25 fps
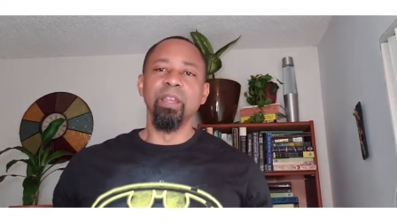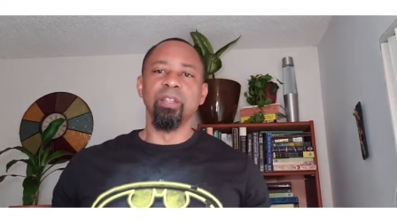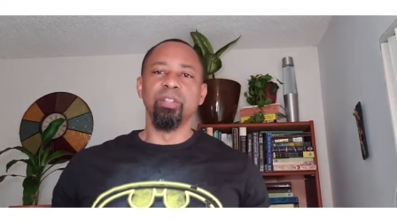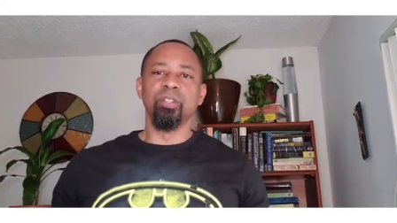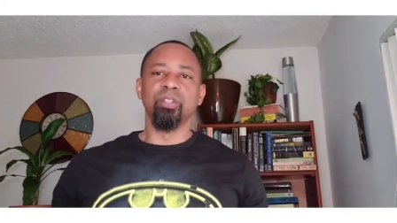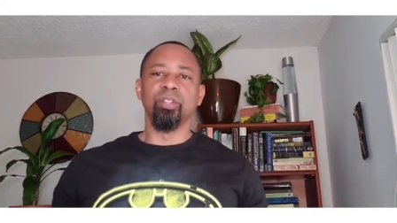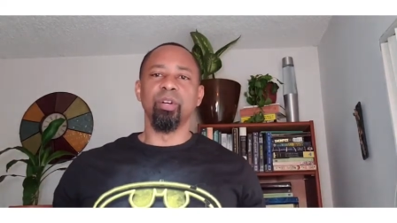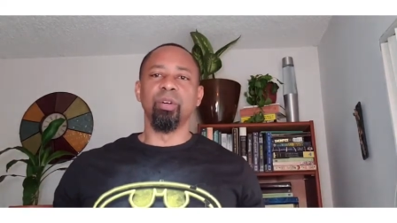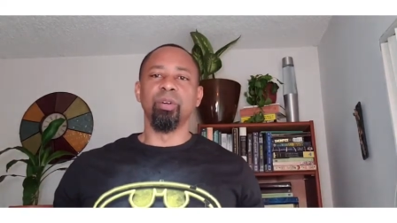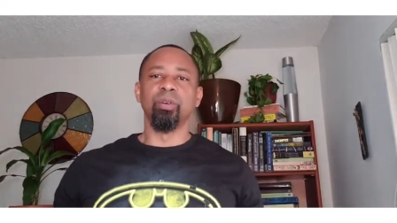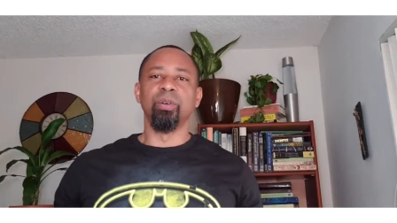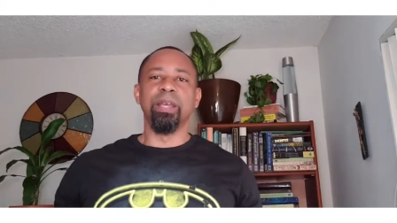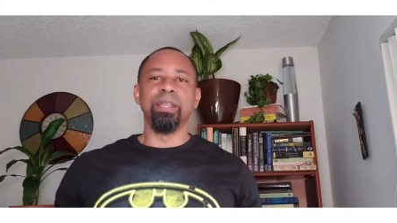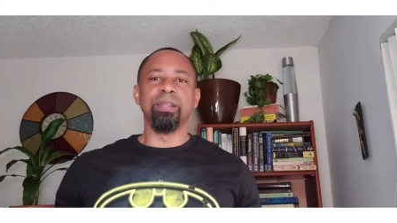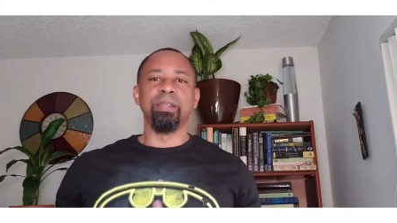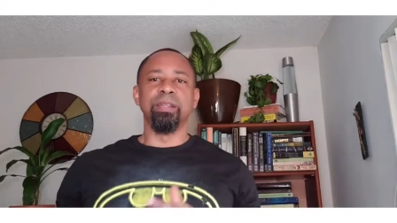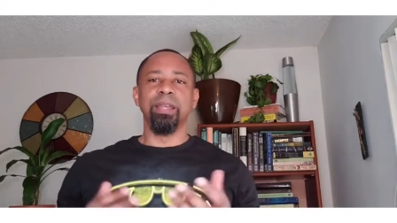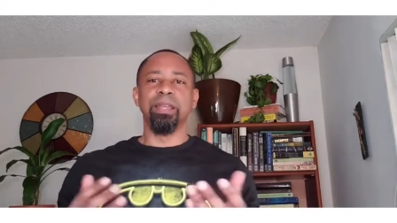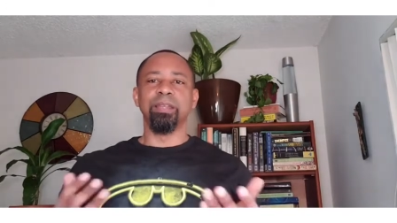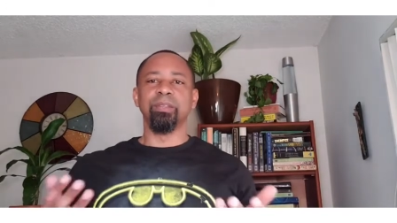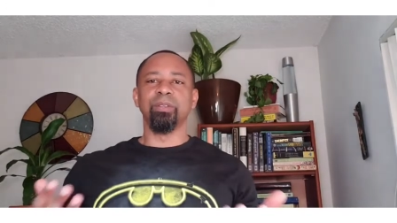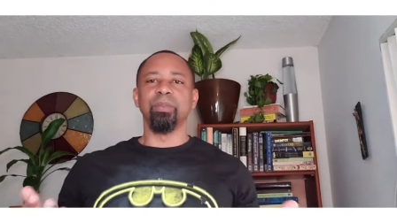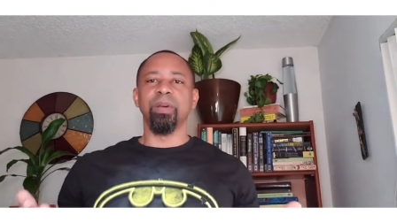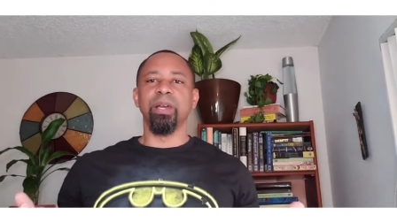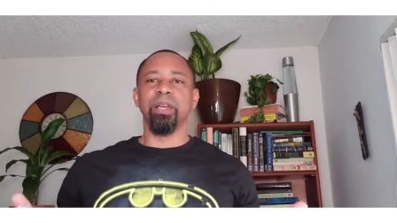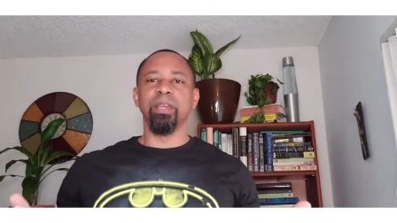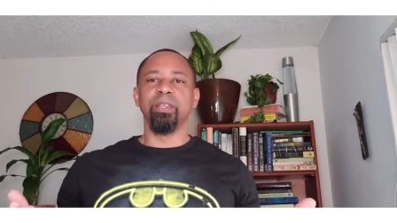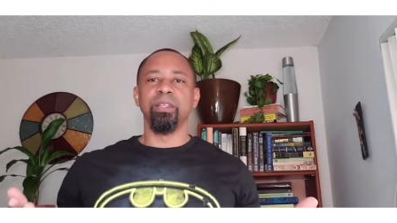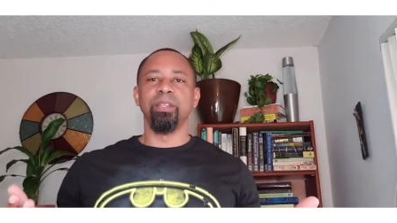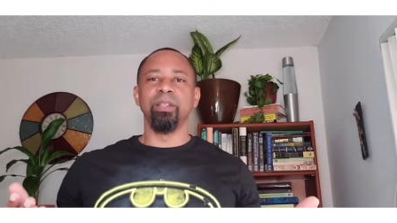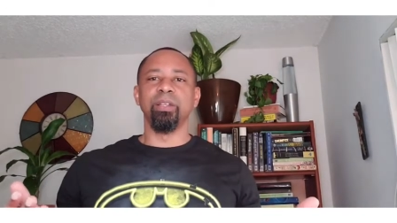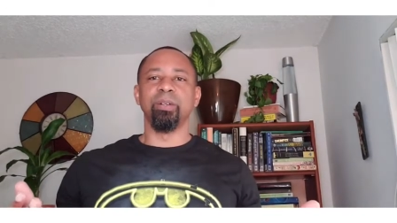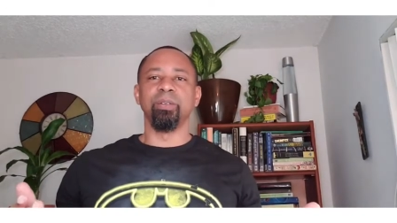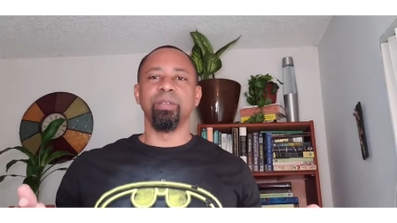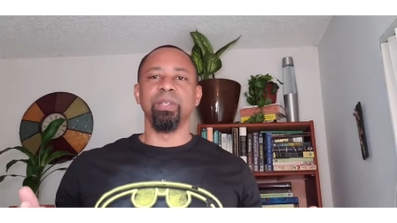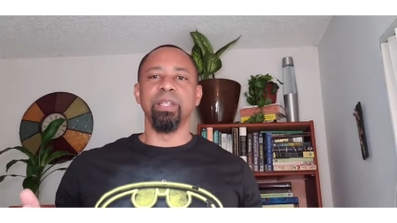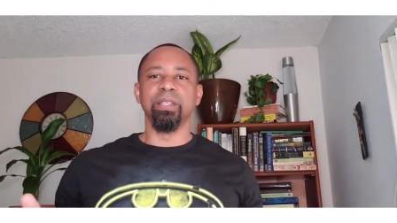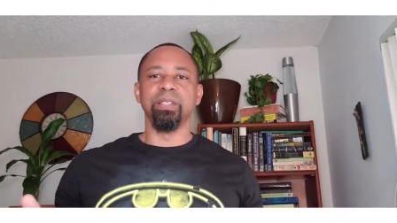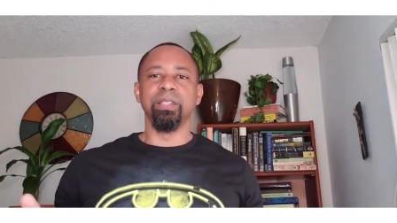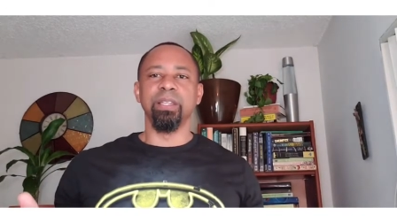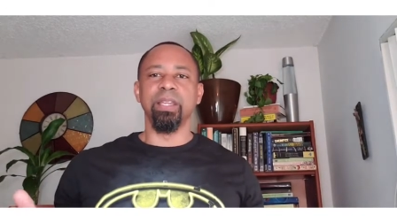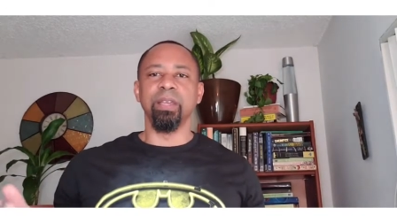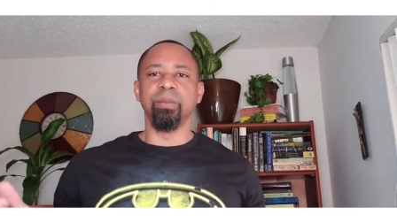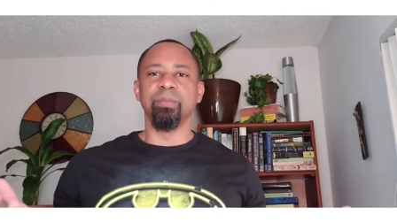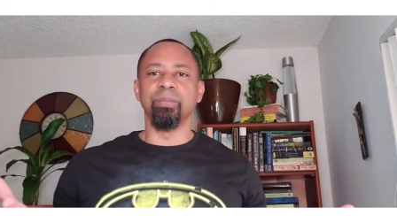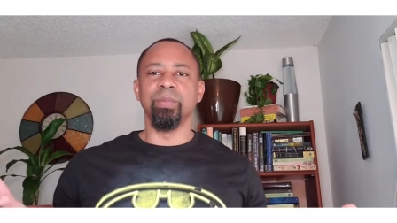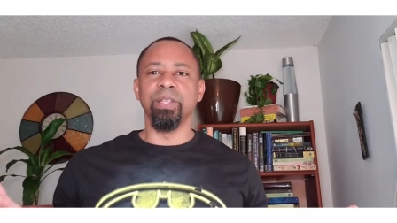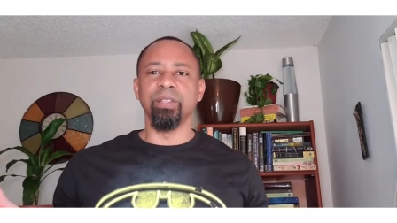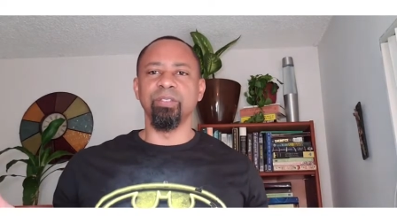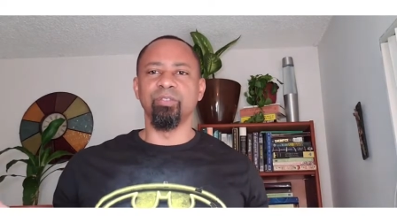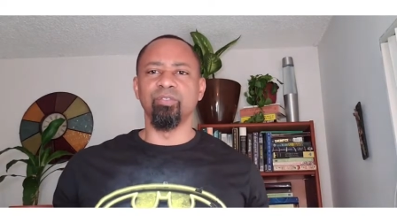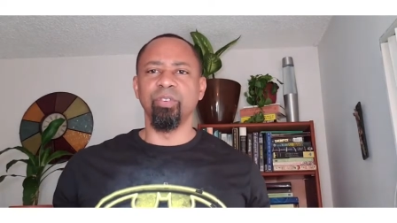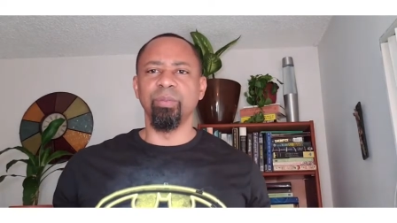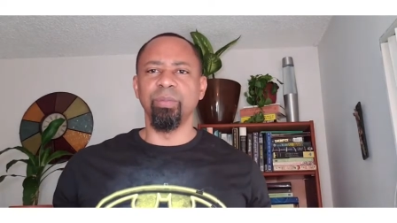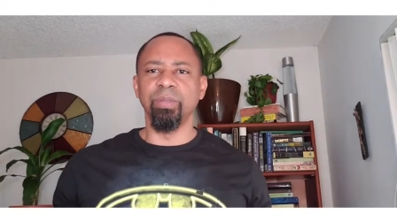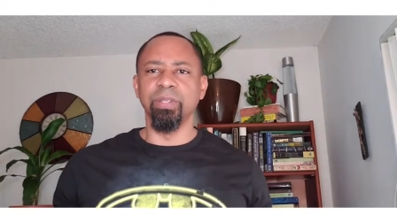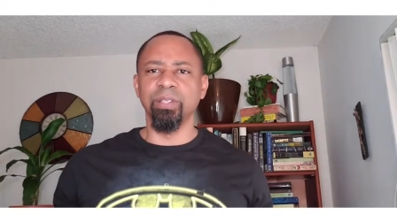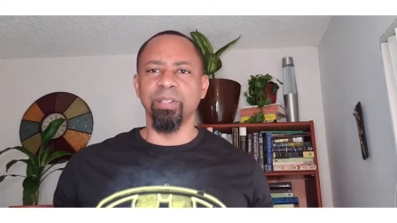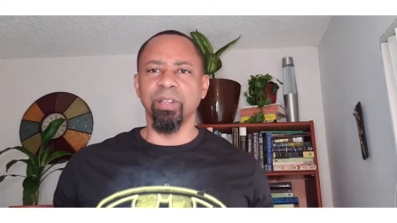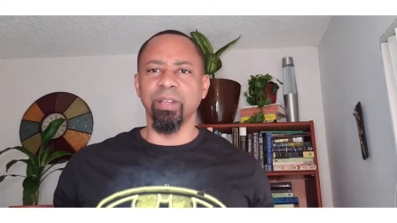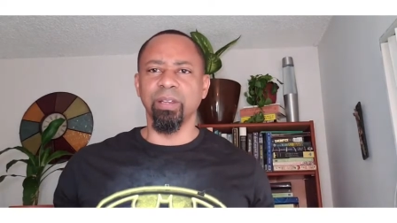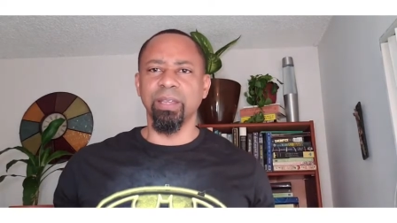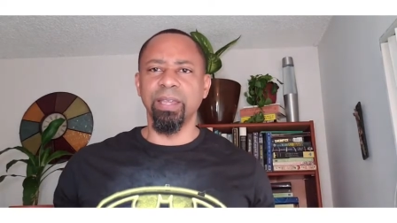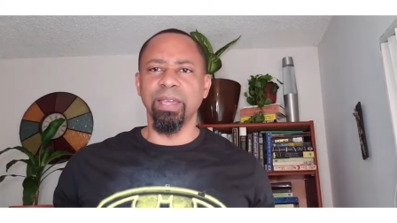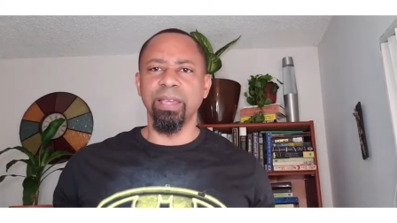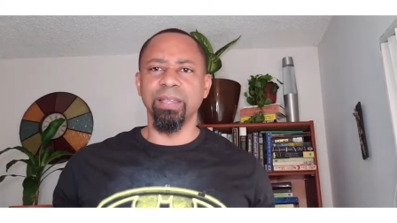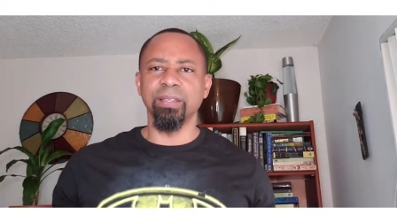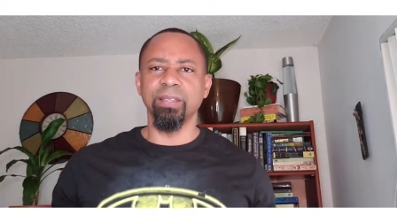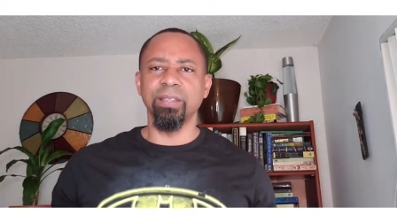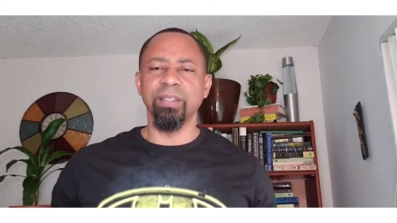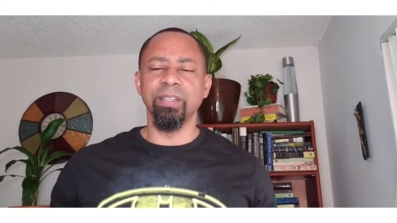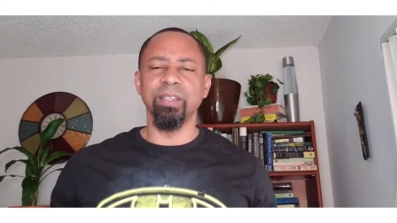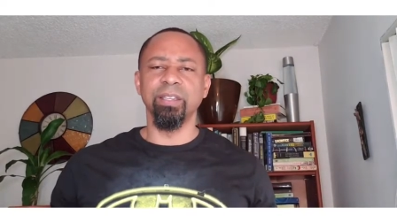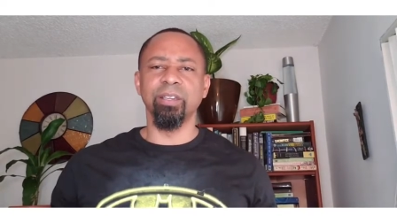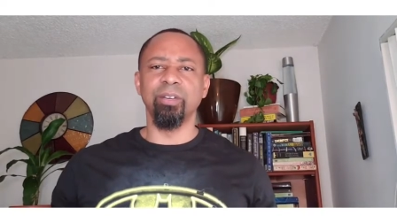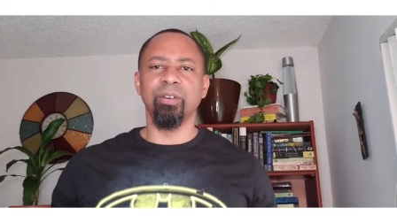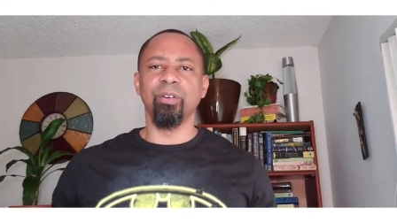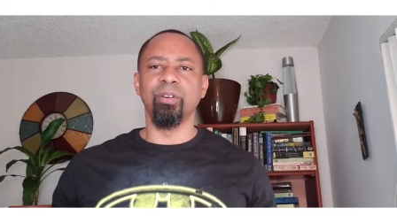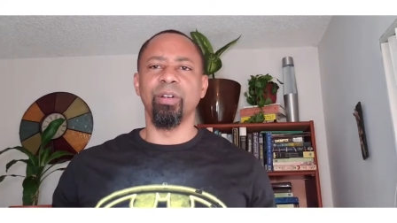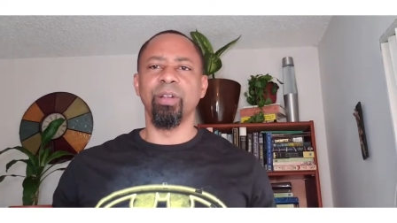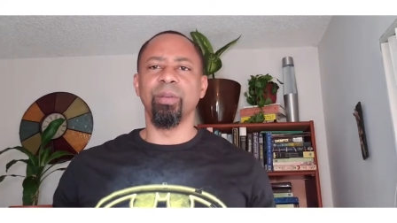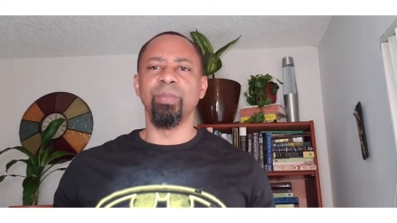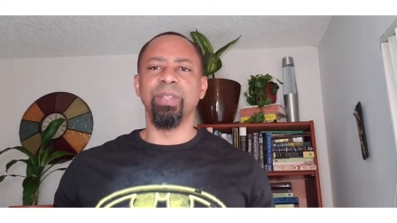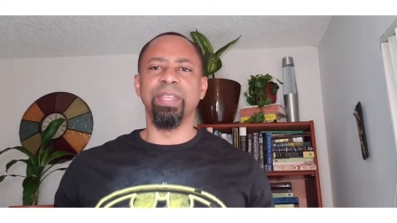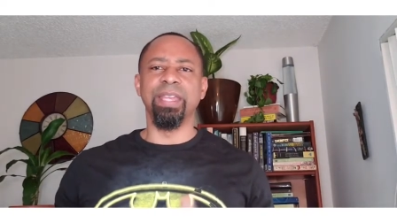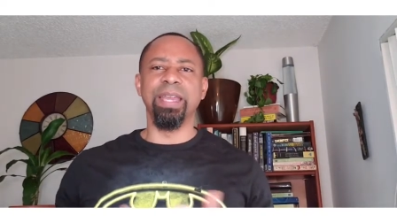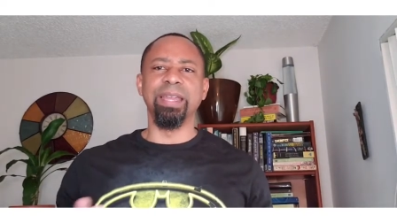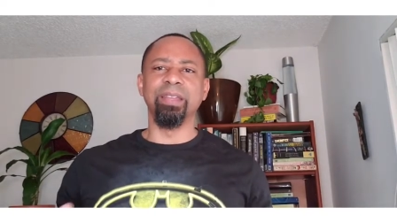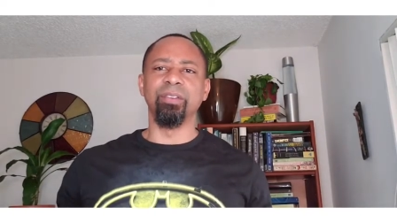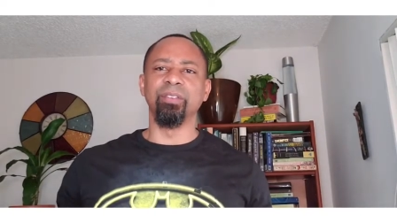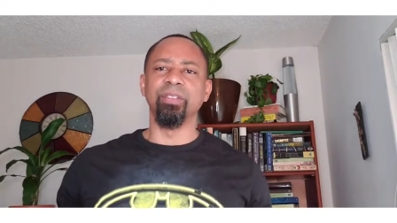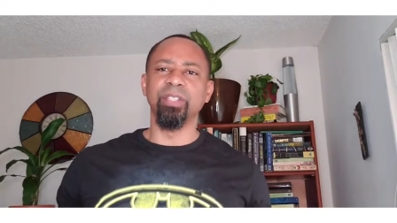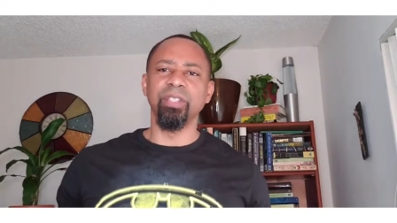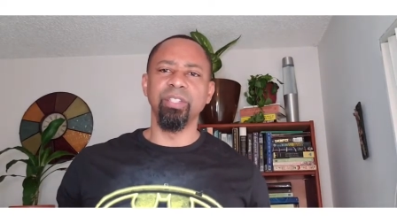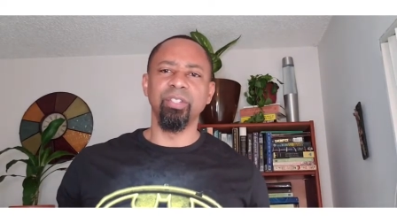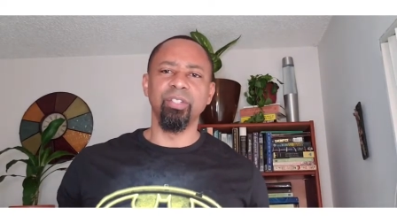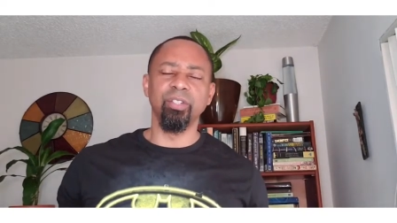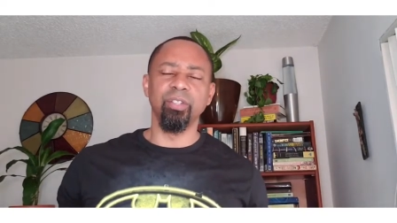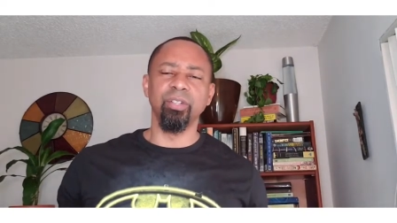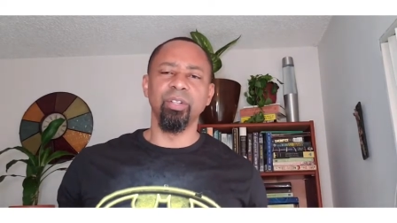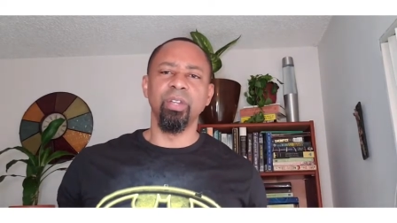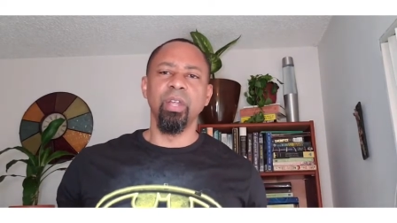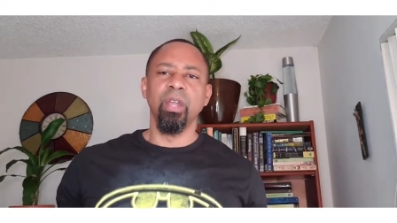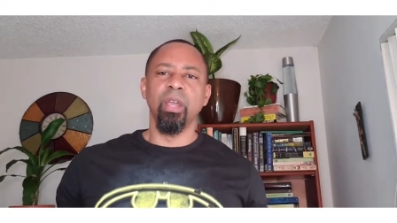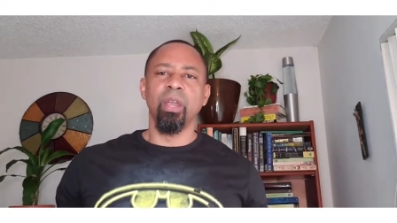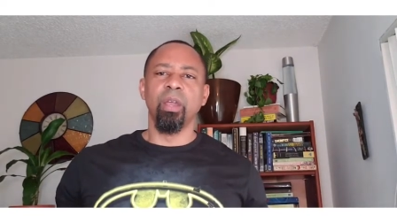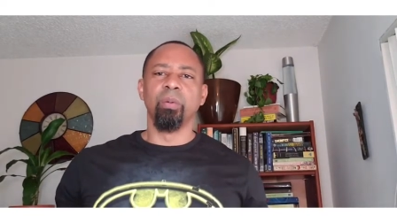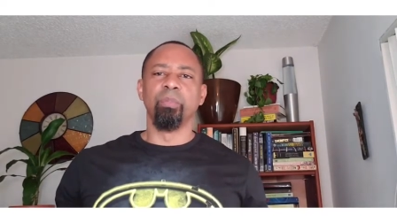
So, and that's why, you know, they say I'm extremely sarcastic, or I'm the Angry Teacher.